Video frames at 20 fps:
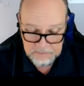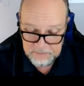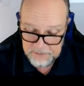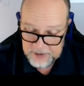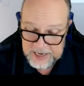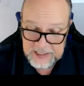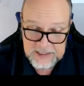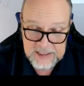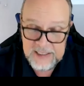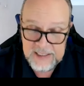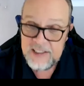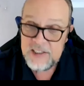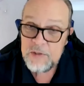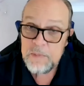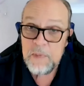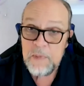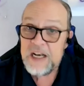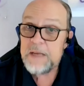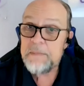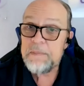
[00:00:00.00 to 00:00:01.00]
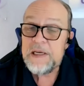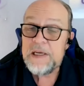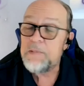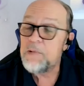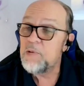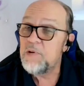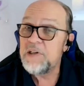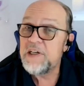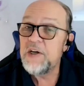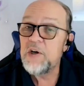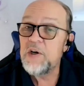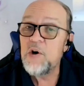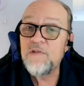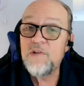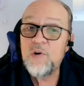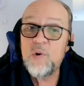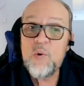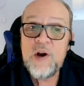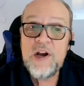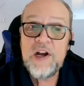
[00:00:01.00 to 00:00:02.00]
Fact is, many people will get
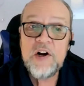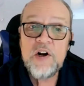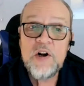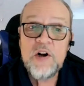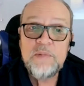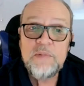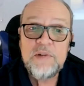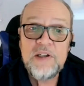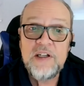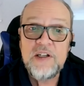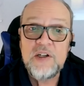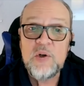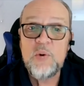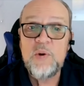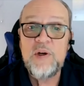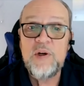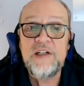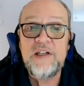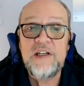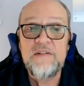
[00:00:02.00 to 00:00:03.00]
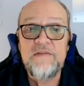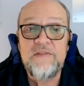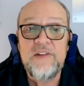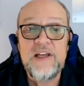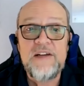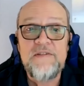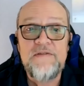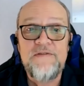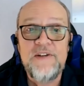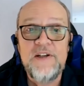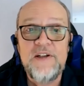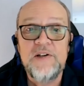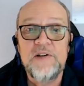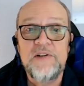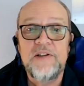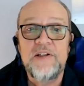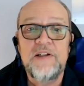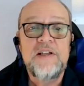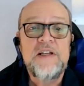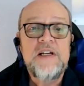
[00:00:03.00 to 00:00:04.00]
overwhelmed and quit if they feel
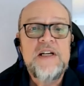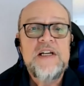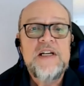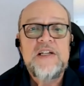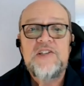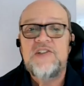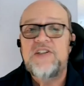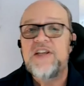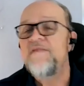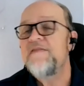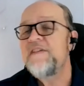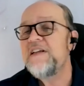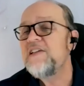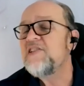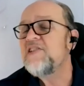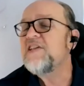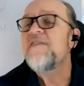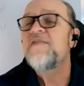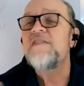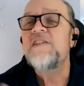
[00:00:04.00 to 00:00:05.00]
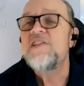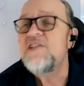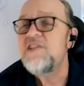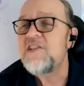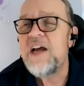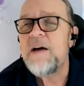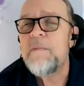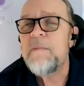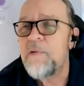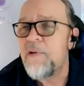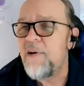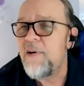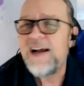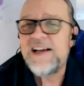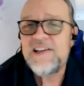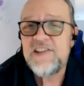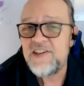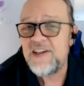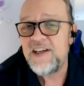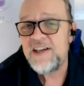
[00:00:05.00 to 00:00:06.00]
the 77-step
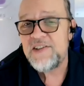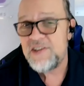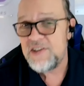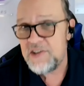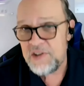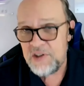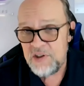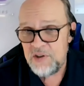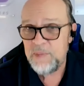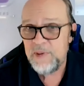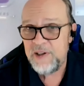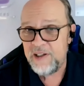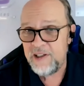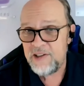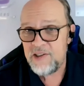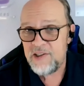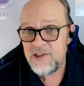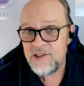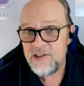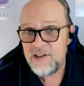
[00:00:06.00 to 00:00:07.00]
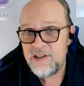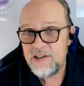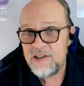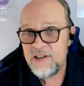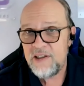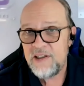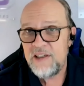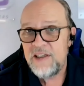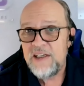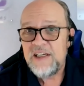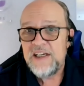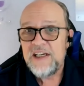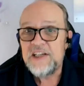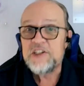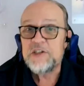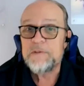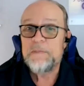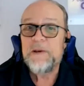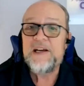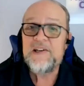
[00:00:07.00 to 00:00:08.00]
process is too much,
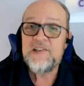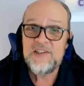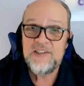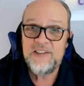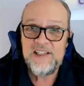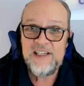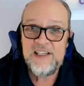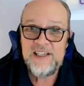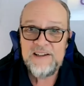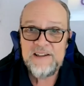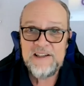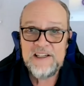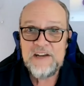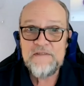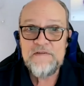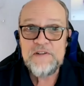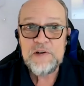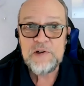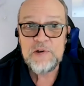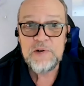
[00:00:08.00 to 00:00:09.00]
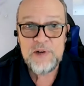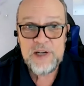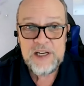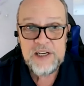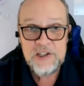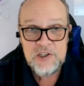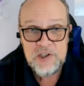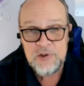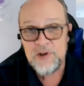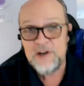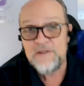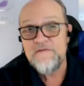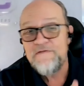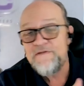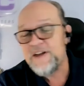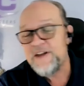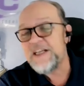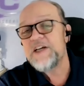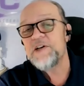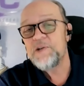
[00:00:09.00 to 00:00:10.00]
especially if you create a short
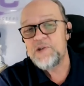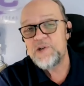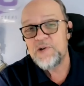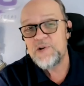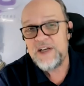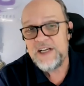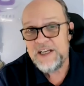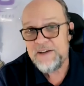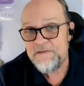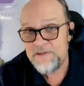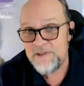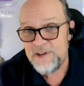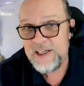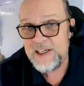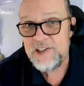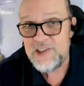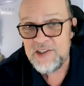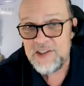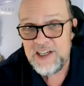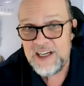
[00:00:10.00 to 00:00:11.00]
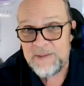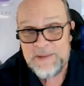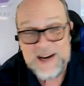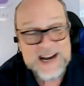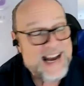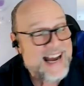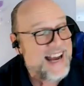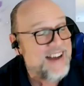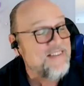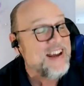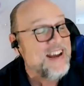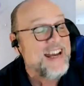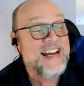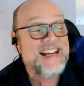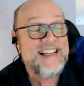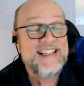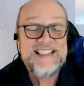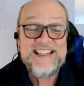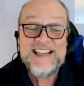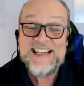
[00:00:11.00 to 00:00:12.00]
video training for each step. I've
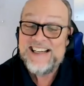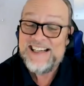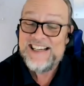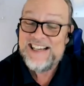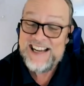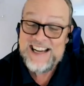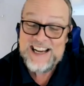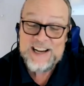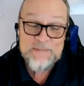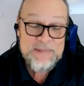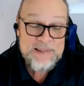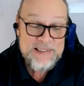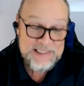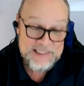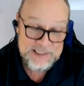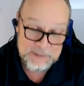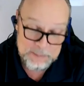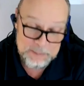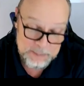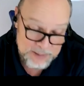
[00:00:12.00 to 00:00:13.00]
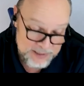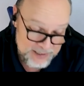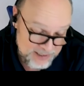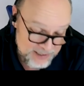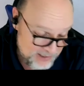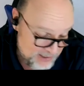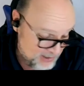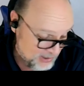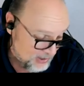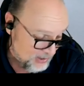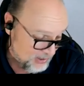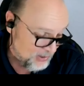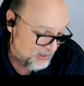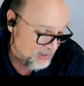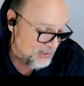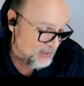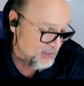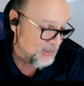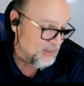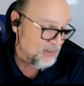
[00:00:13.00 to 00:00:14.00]
had that happen to me. Oh,
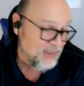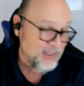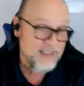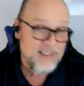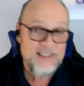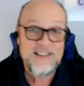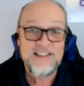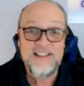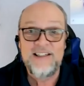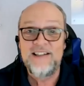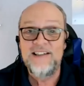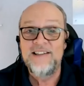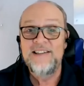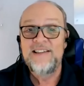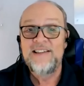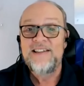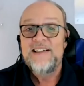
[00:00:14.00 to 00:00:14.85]
glory to God.